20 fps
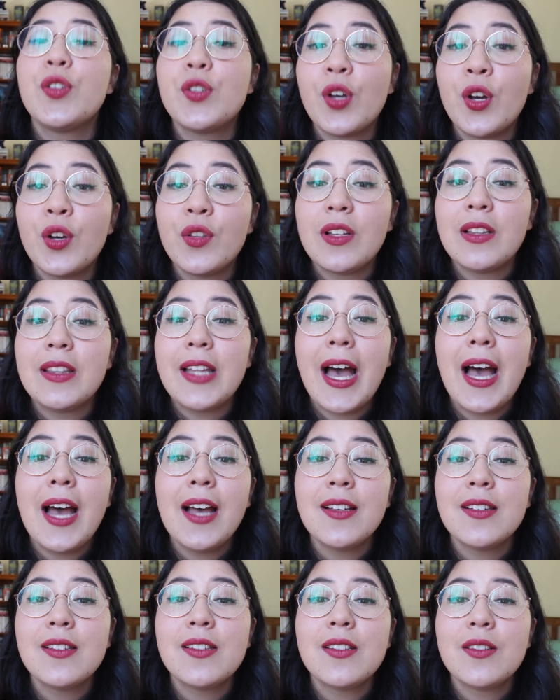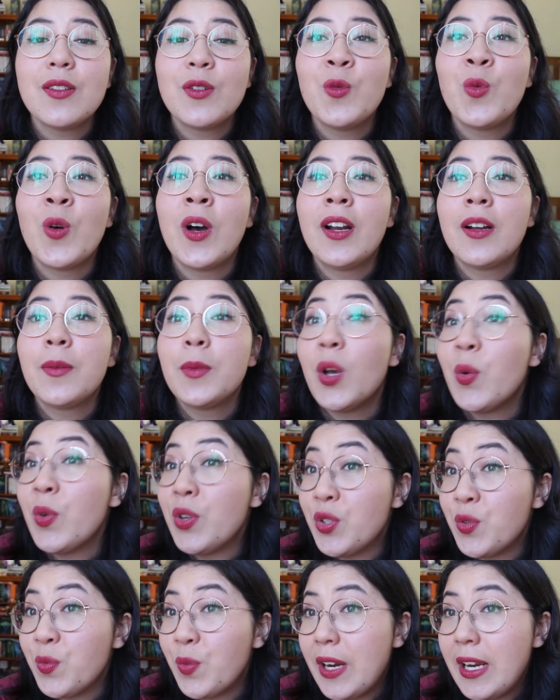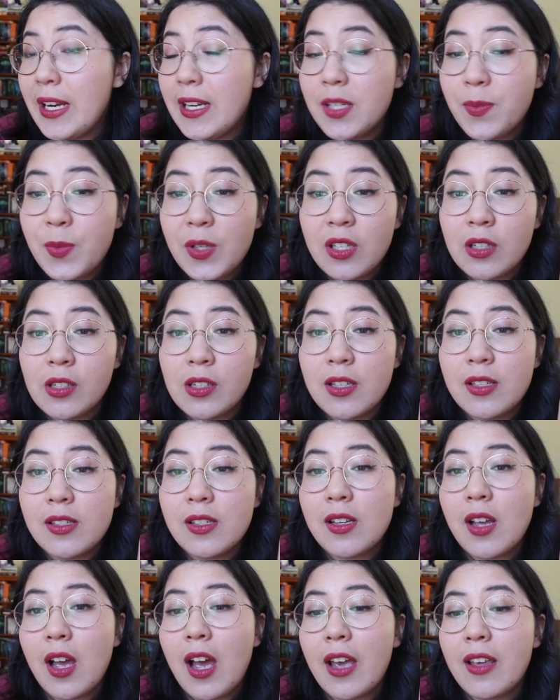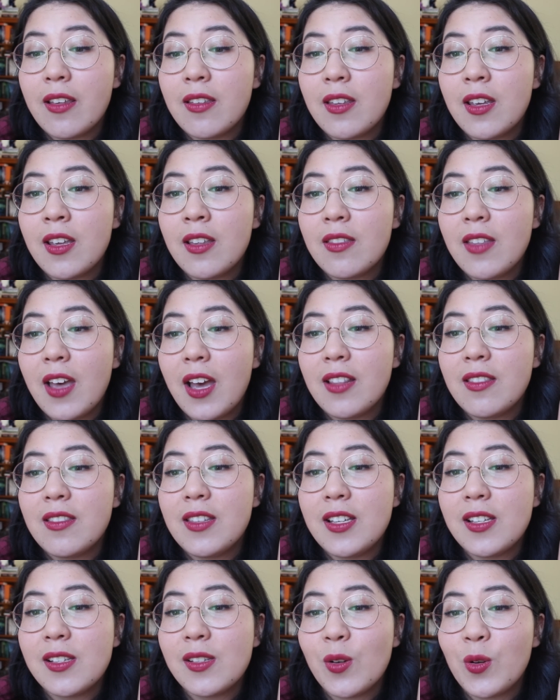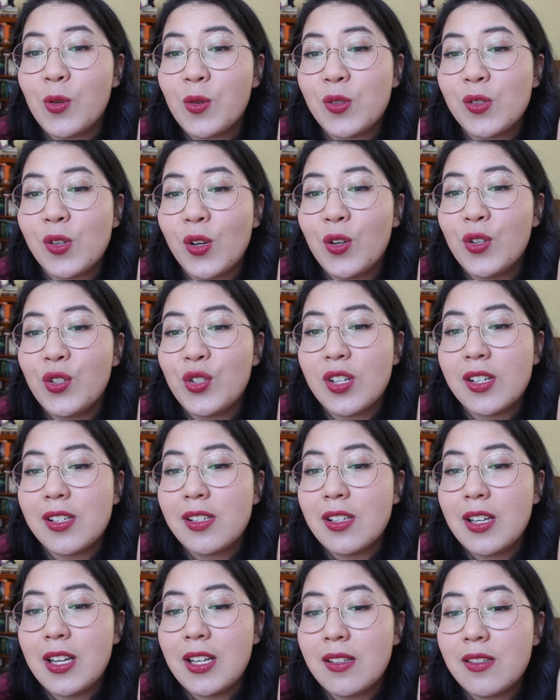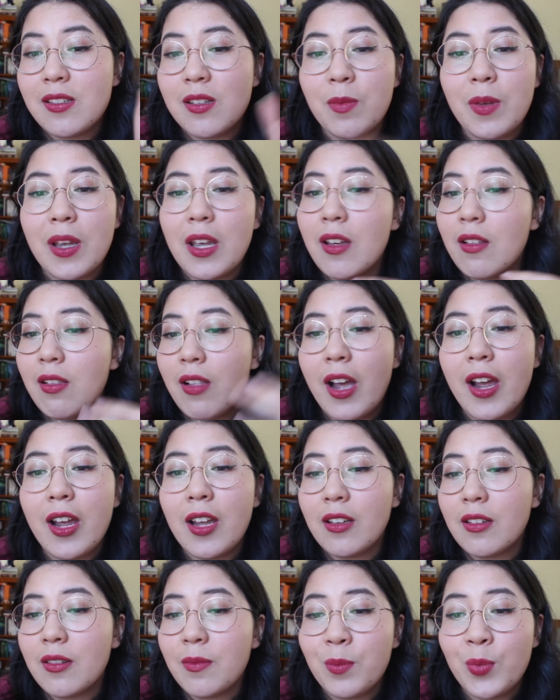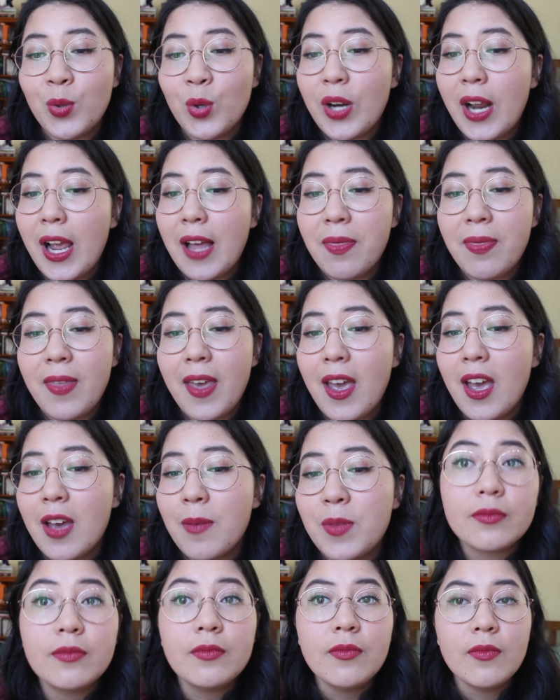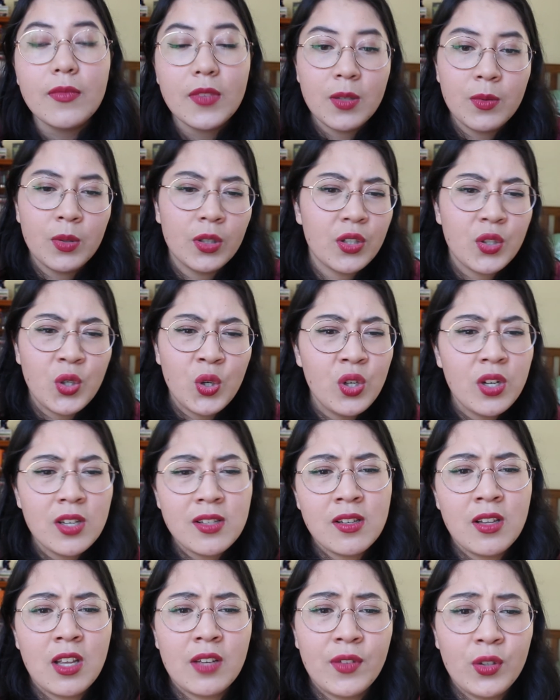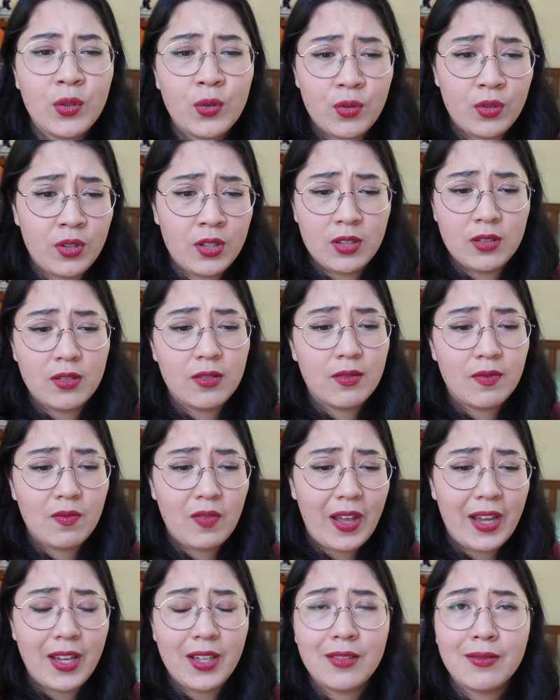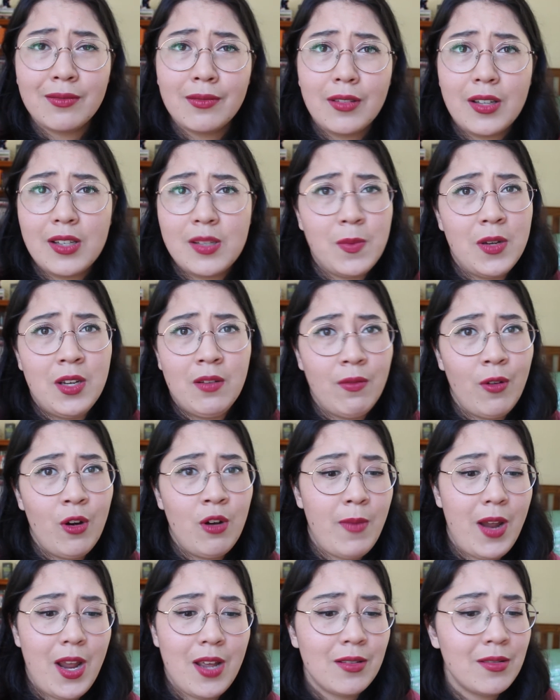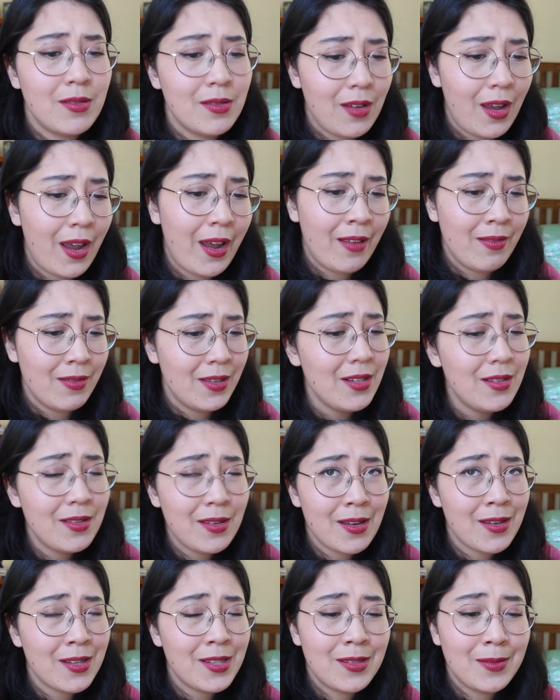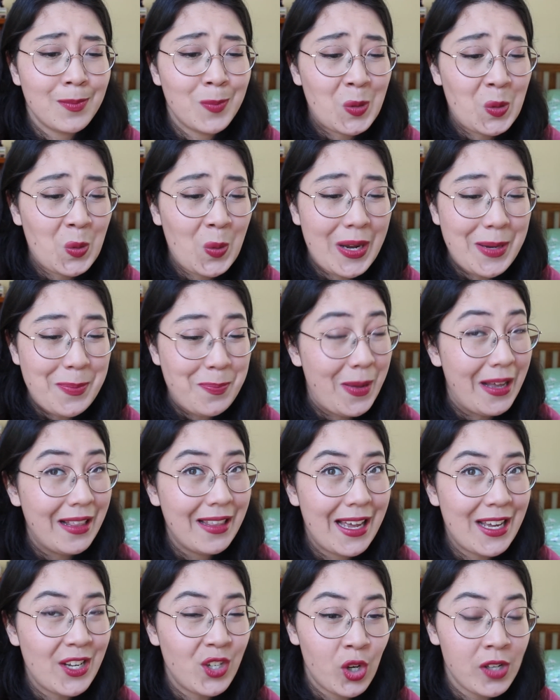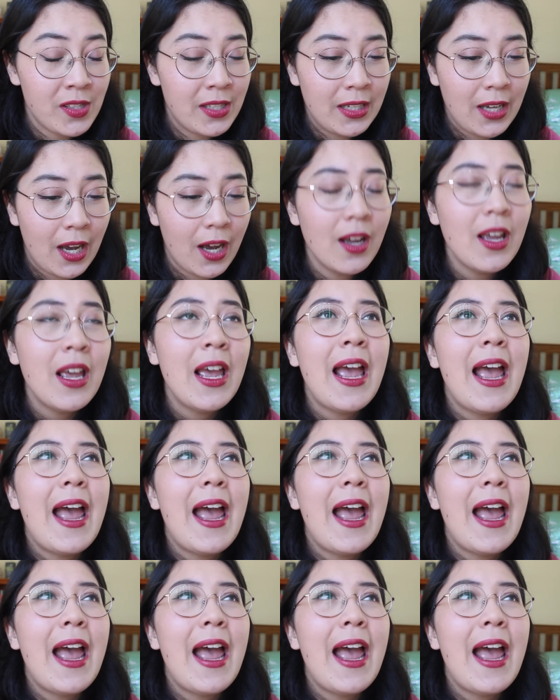So the last one I'm going to read, because I think that this also just needs to be like put out there. Because who doesn't love a good like lesbian romance? And this is between Bella and Jessica.